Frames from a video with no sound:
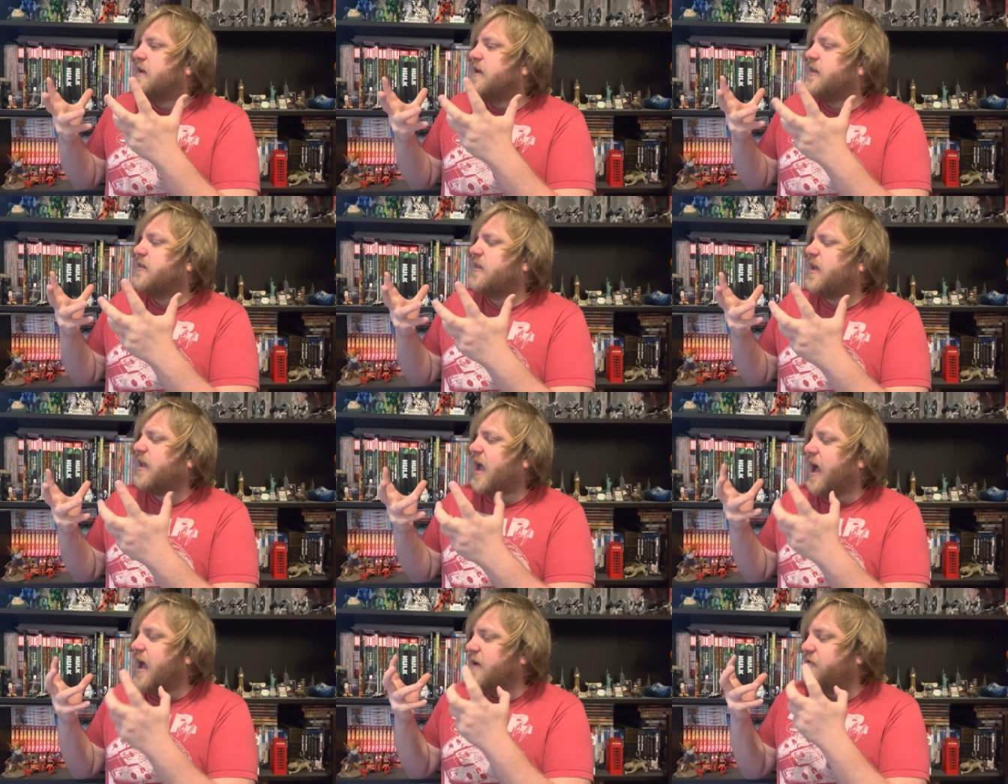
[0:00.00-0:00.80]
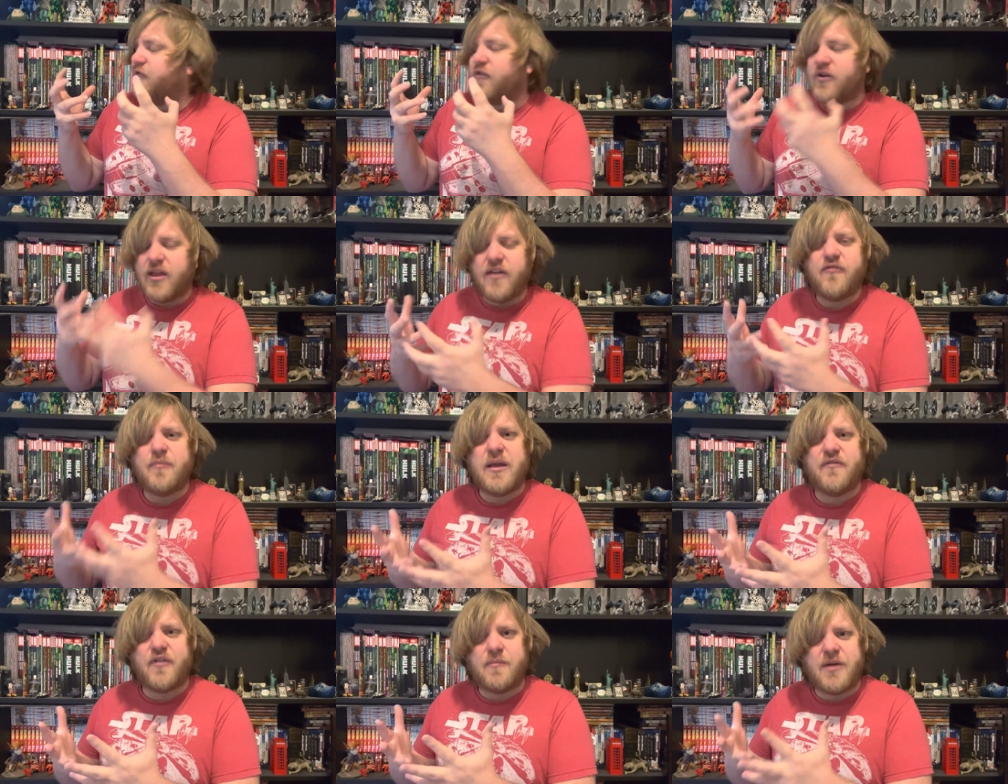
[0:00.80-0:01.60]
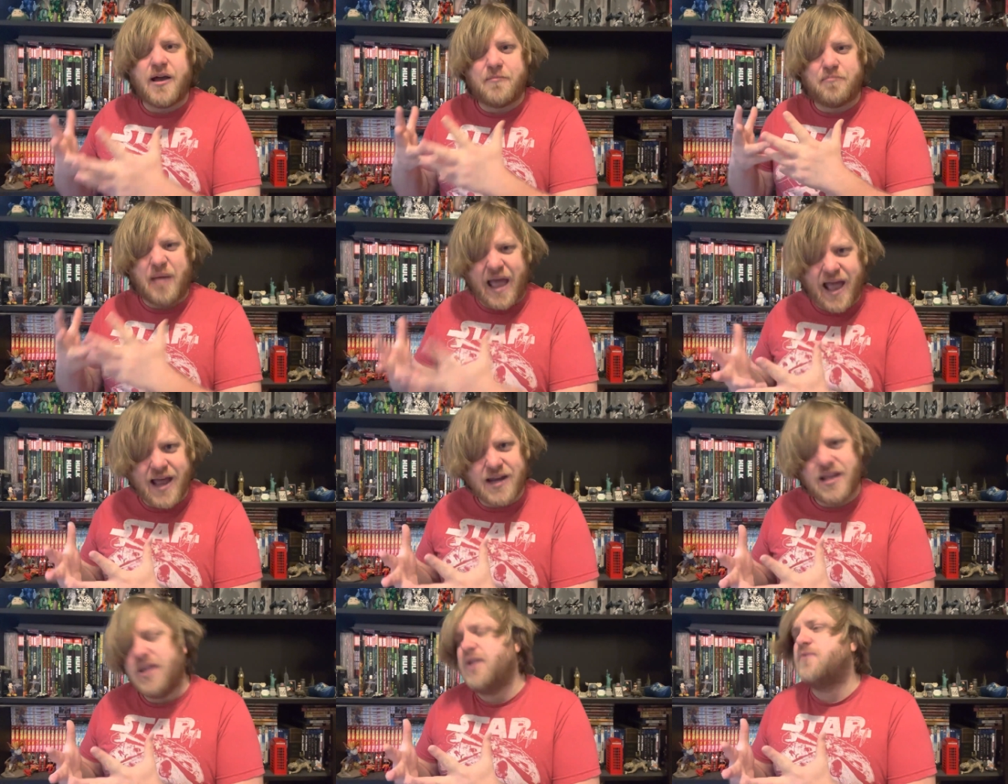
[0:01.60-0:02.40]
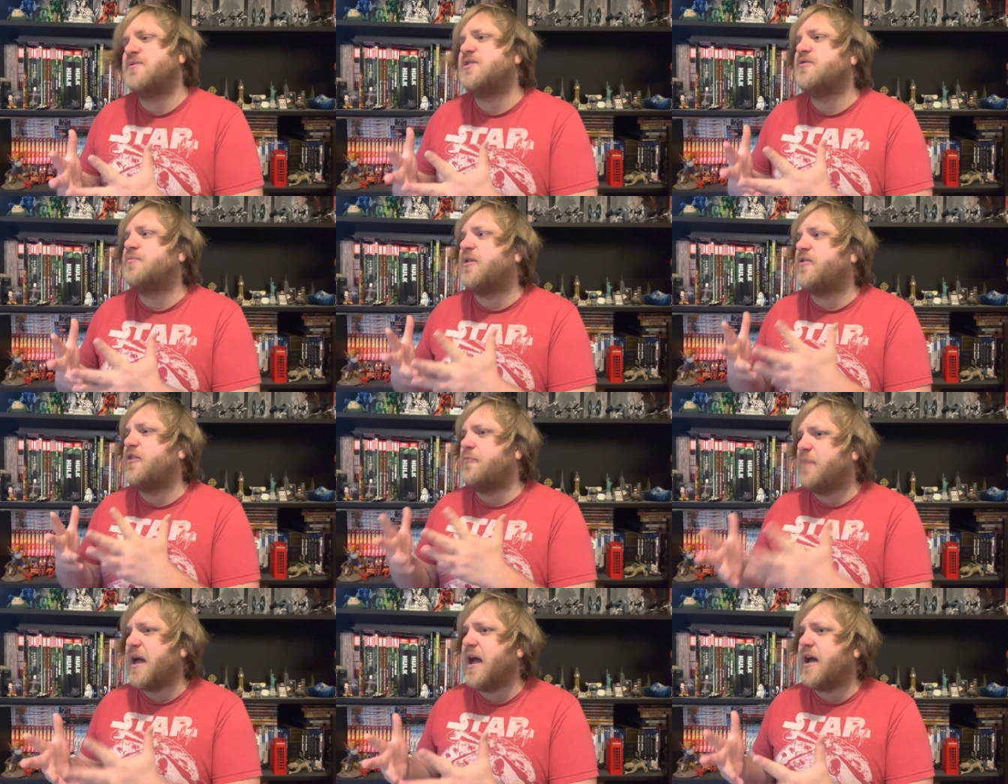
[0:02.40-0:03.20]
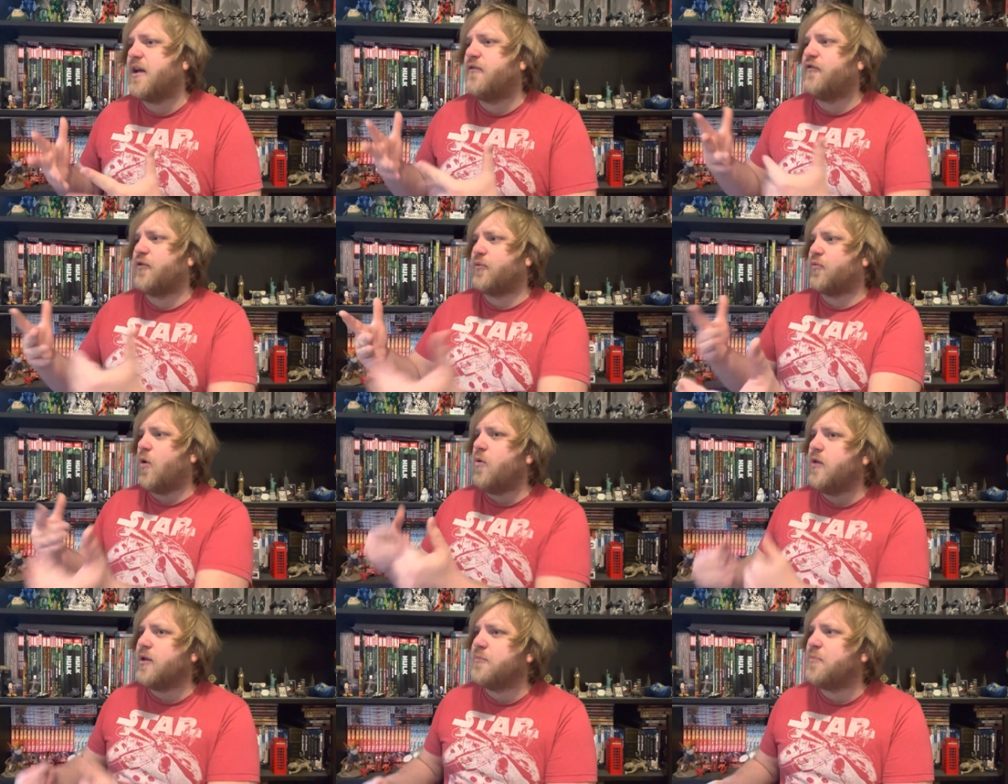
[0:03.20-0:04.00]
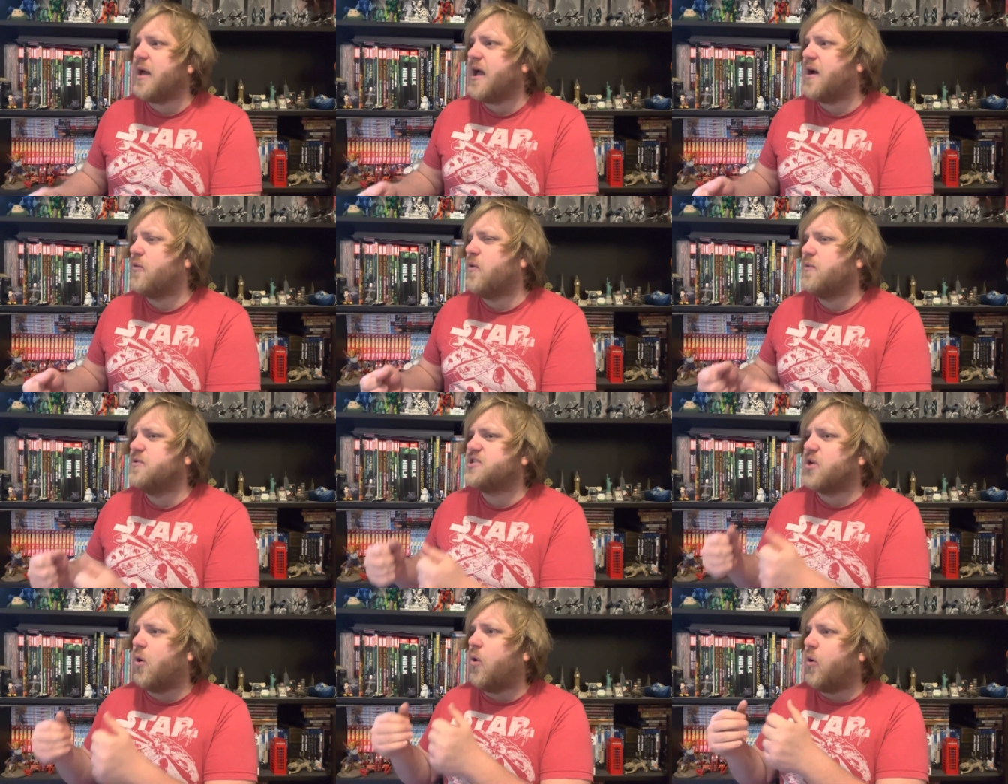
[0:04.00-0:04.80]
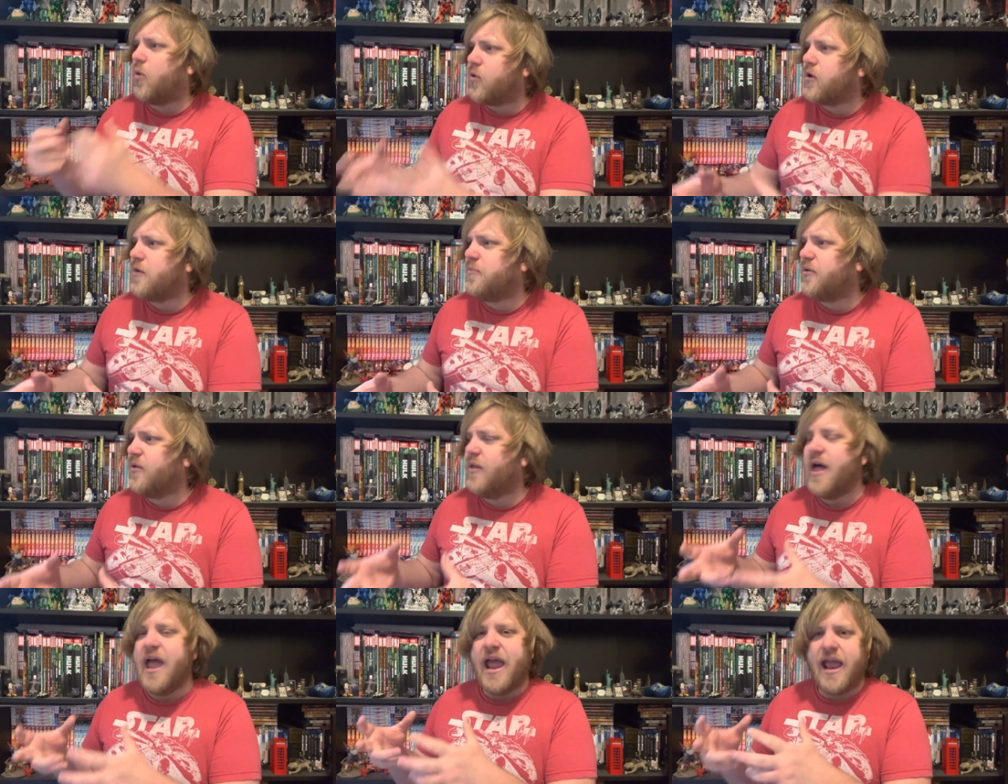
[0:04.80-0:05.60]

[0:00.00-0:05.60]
like forgive me if i'm not patting youtube on the back for rolling back what was a horrible